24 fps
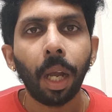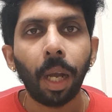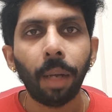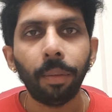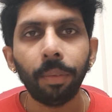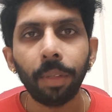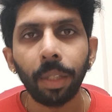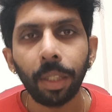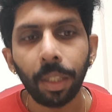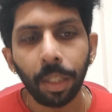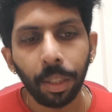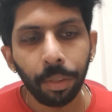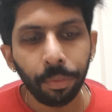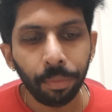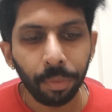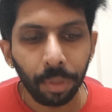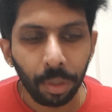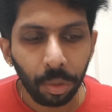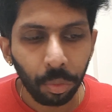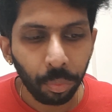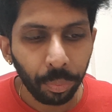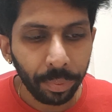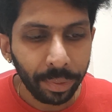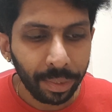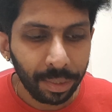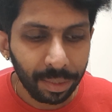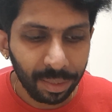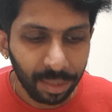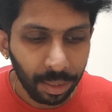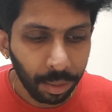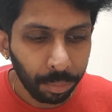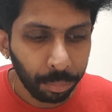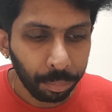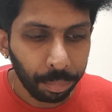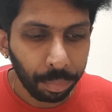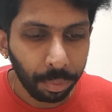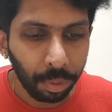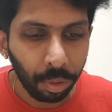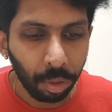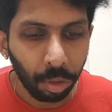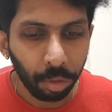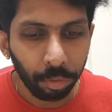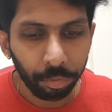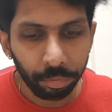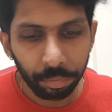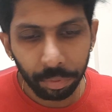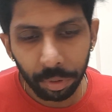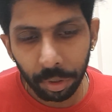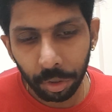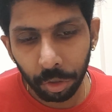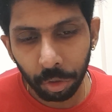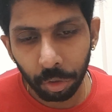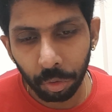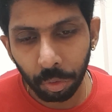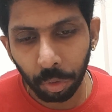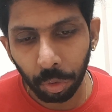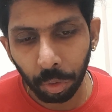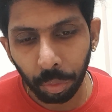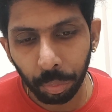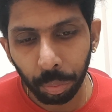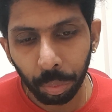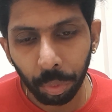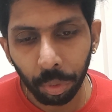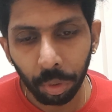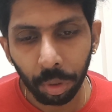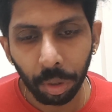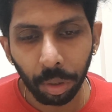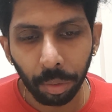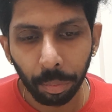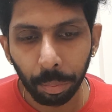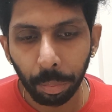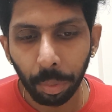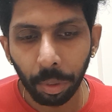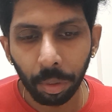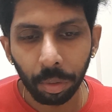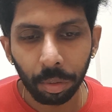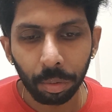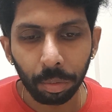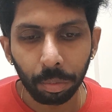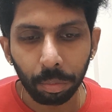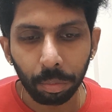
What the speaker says: I will give you a quick sample of this notebook about